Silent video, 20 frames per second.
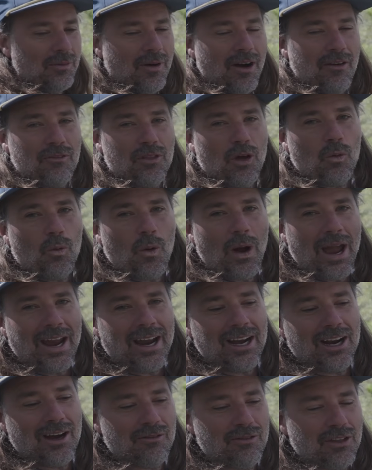of the
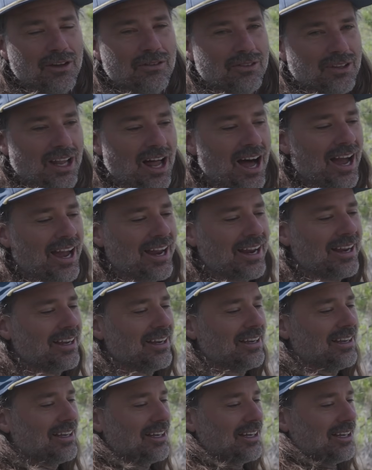weight of the fly
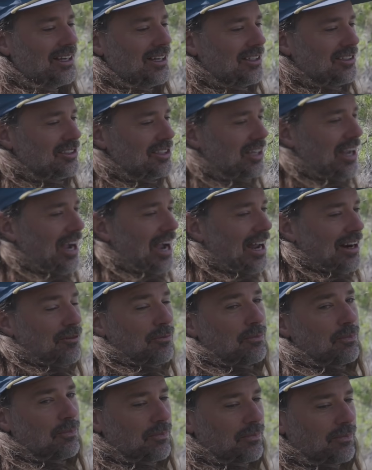to kind of
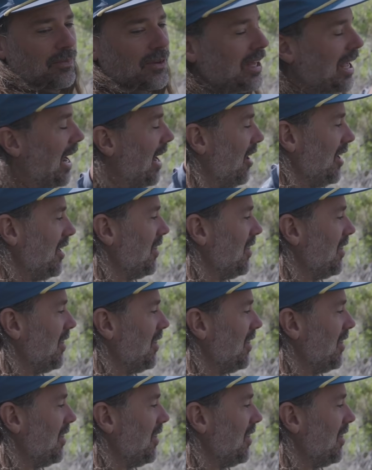carry